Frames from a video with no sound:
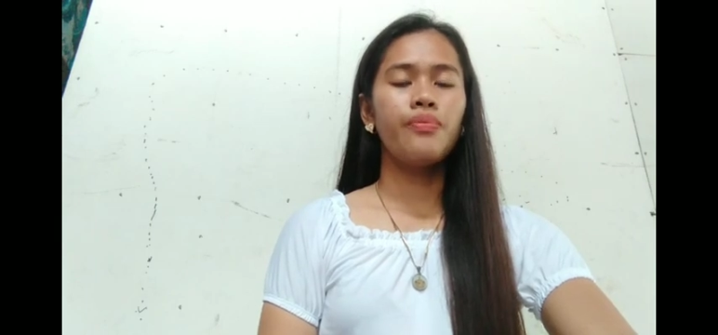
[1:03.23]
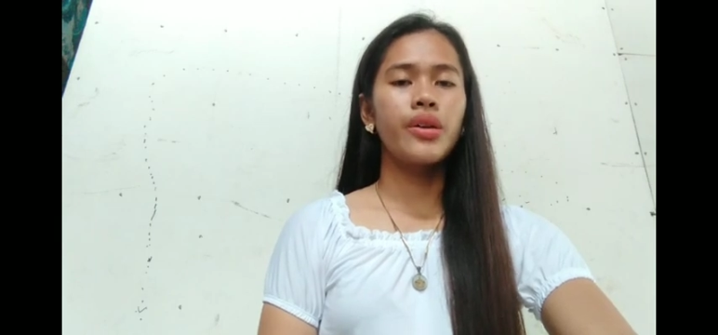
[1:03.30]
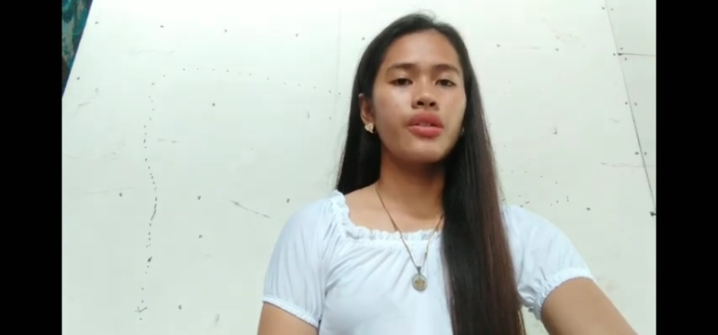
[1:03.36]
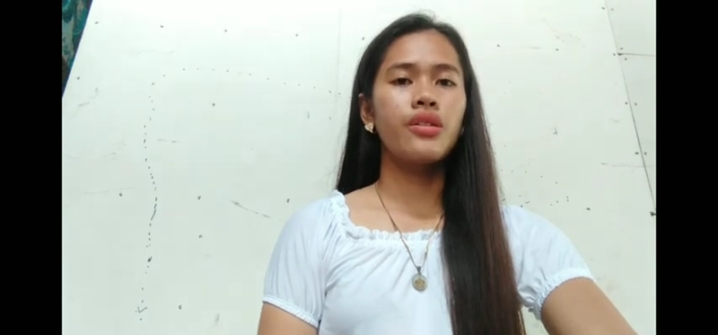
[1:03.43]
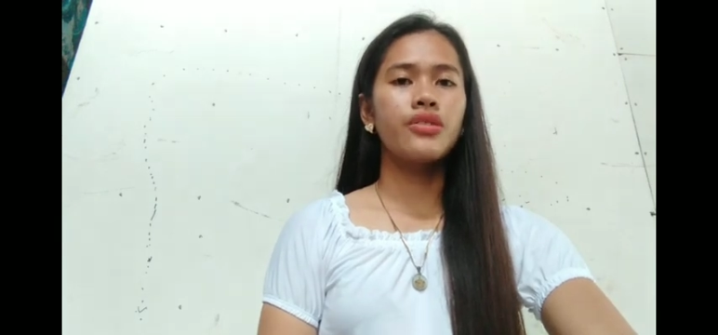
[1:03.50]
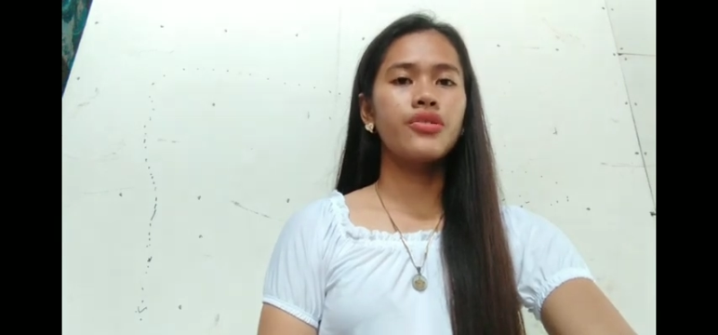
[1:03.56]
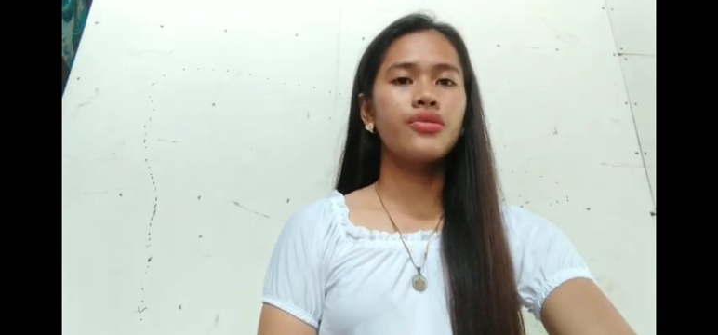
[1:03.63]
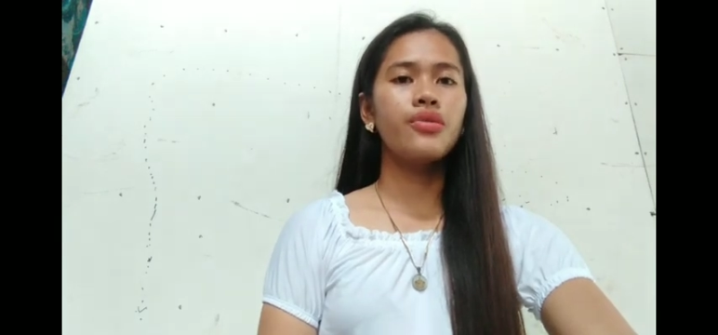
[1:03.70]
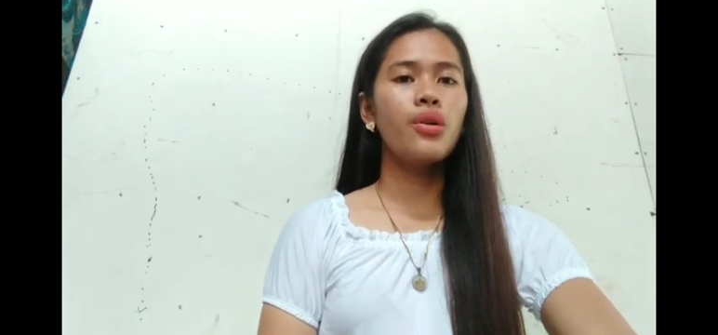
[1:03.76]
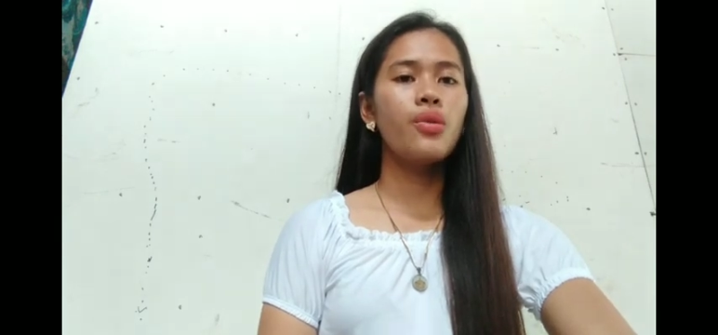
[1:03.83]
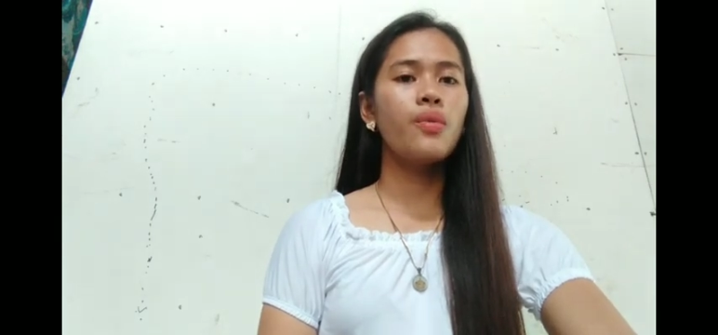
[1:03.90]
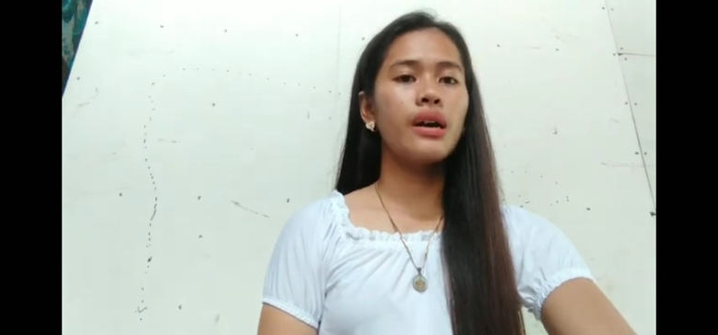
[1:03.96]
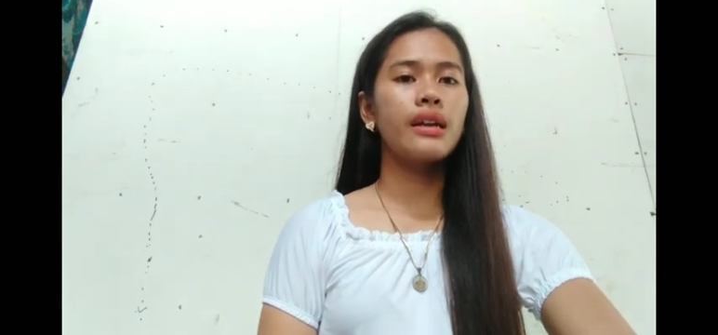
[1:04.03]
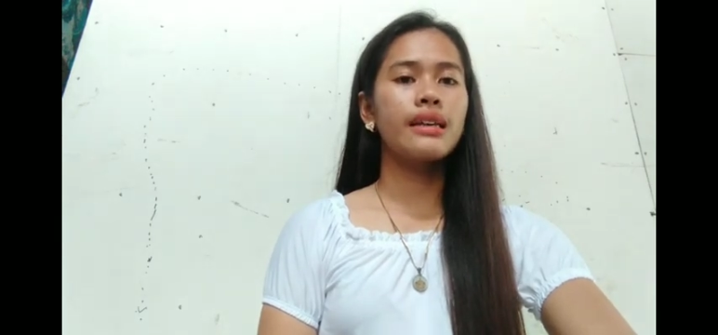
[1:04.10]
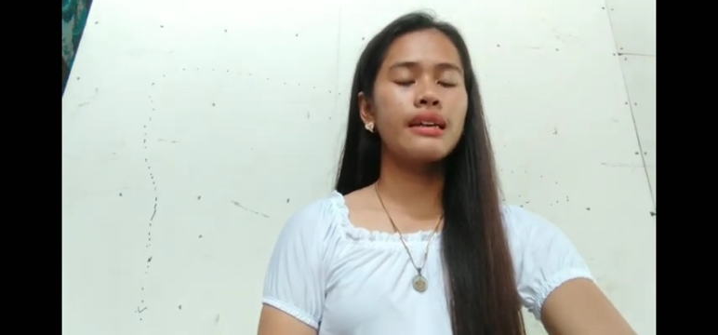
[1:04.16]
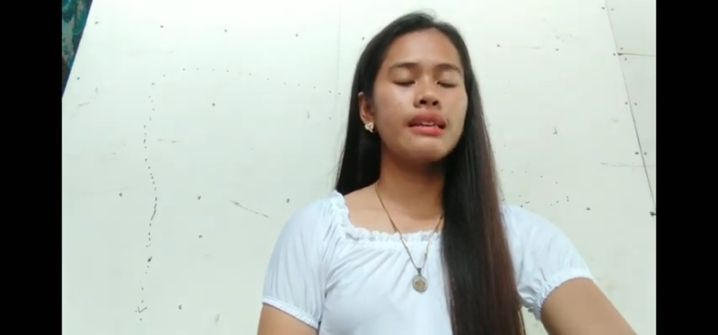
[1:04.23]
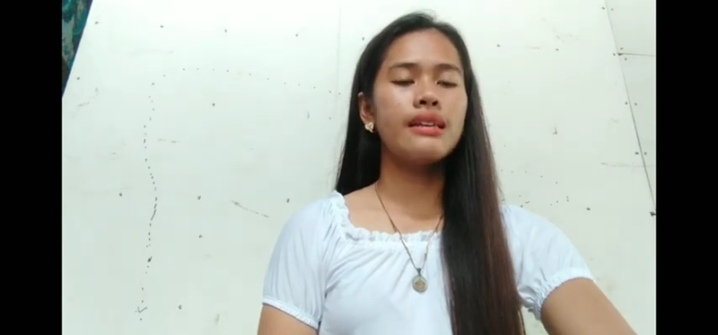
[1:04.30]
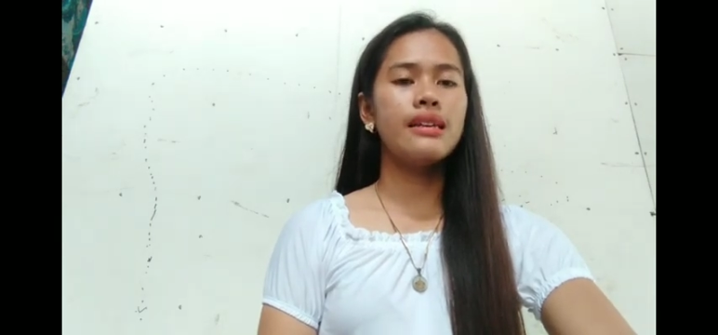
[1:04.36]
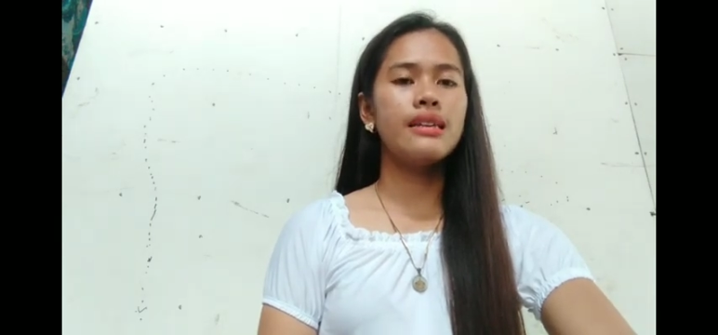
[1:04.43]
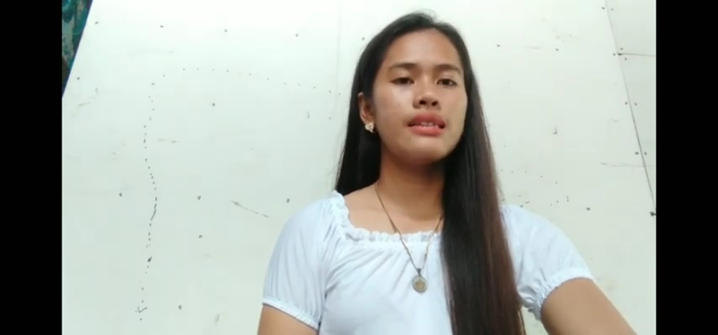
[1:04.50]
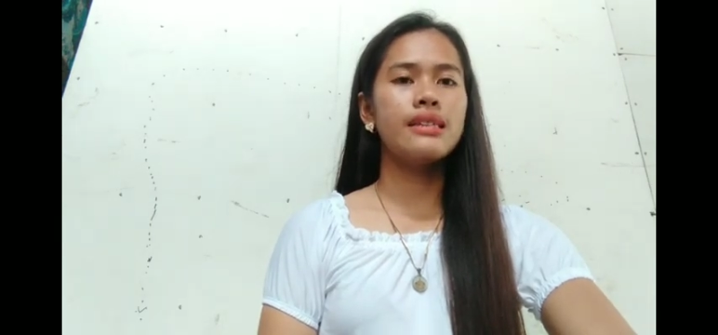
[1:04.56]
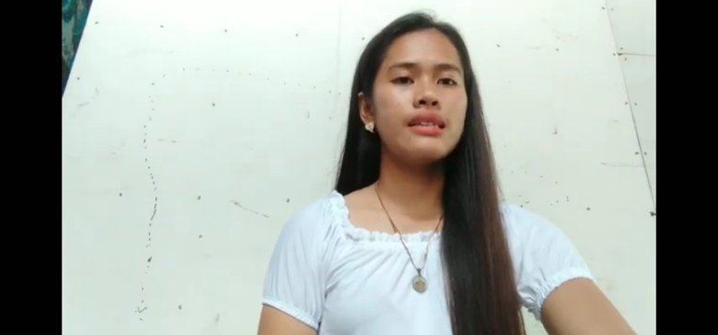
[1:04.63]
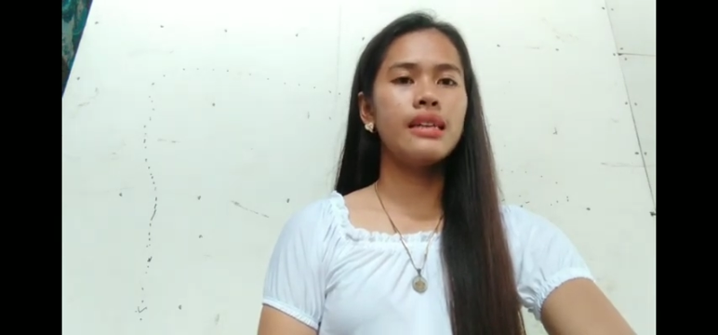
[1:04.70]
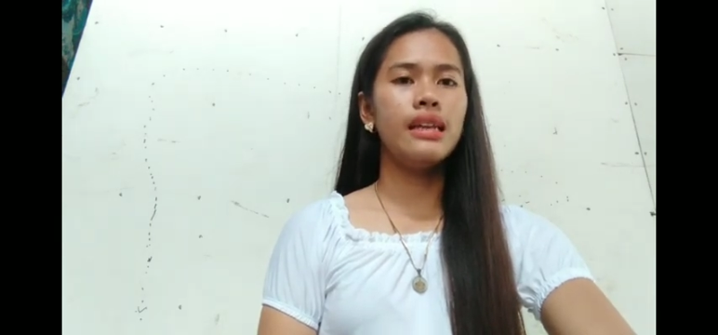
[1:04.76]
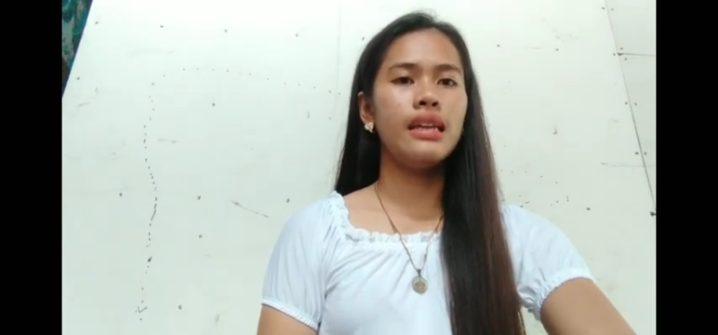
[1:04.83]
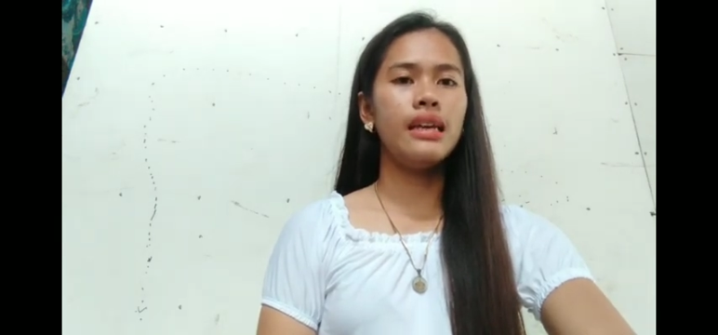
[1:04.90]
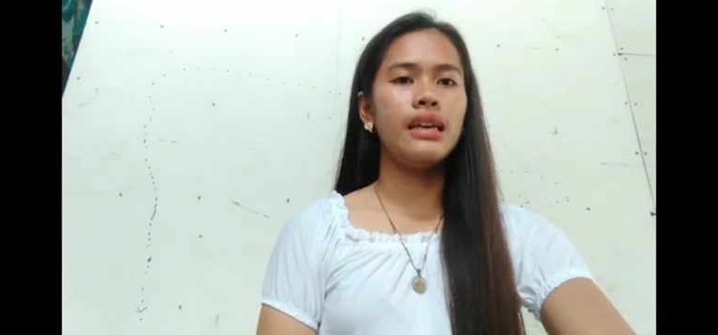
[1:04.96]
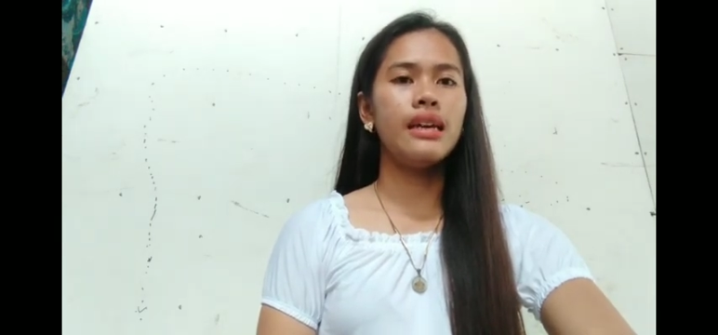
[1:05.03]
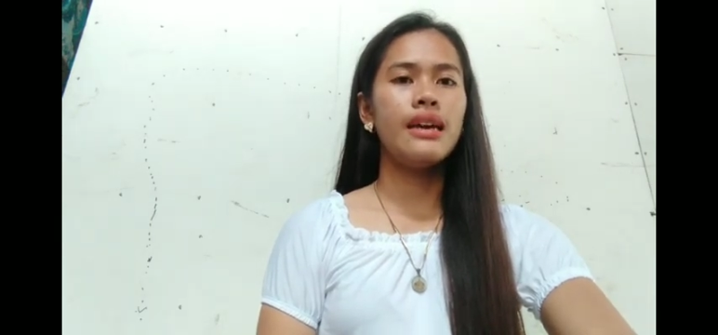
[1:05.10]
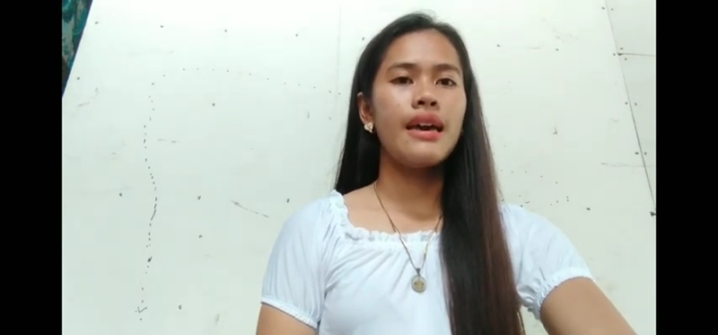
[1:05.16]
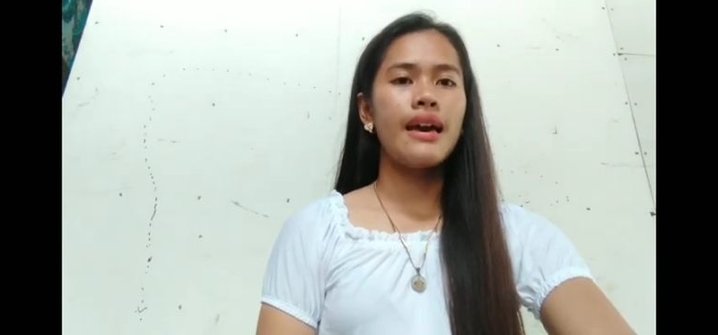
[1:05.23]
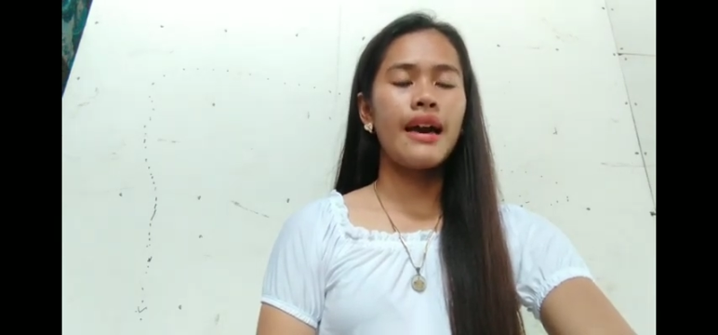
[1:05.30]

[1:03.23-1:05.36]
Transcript: because no one can easily